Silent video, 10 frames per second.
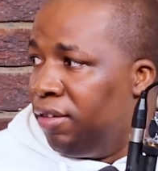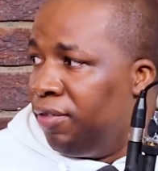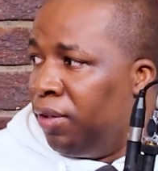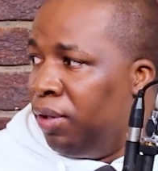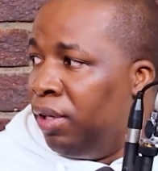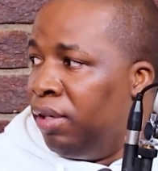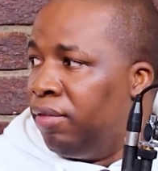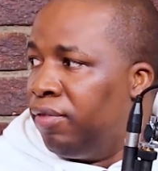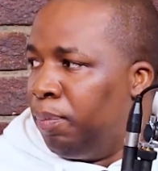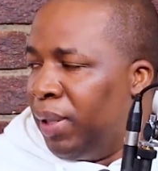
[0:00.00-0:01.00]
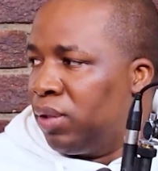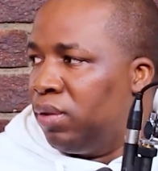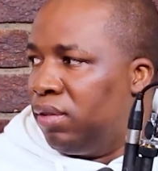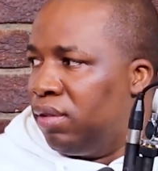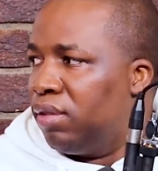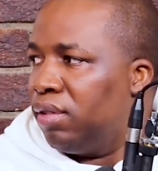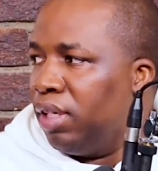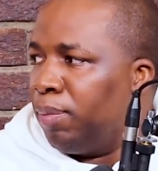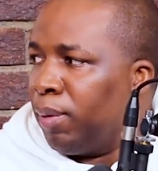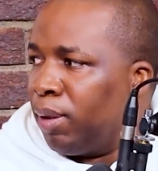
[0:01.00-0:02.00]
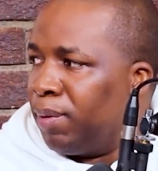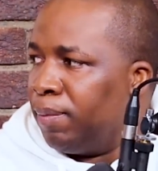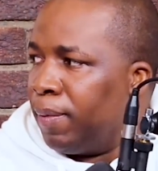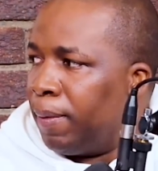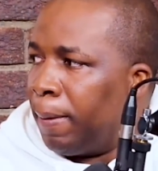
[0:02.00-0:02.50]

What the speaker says: for best hip hop album?